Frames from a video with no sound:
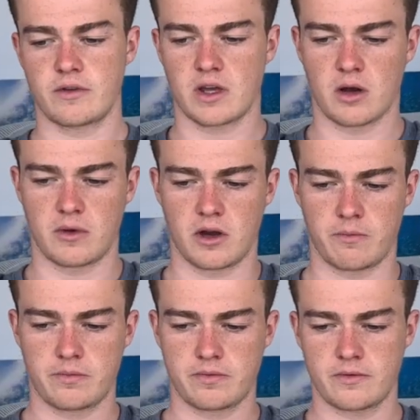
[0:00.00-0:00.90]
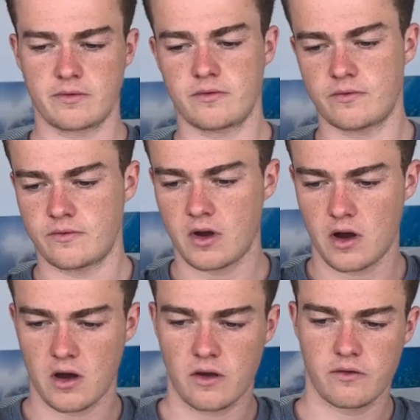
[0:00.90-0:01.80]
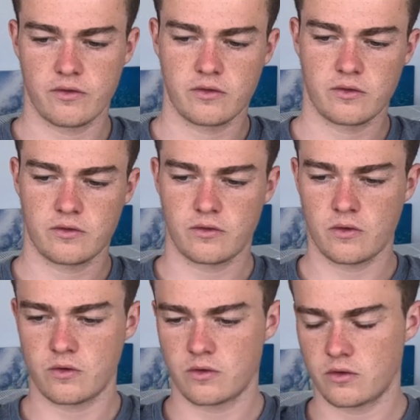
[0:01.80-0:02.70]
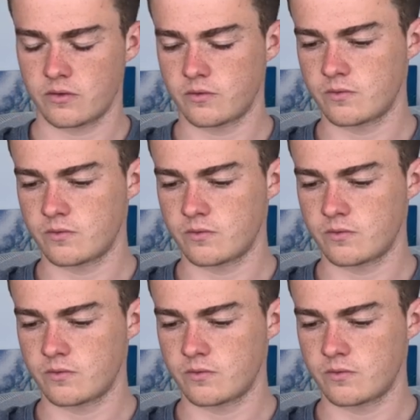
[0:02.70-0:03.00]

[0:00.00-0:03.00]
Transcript: three coming up. Five, four,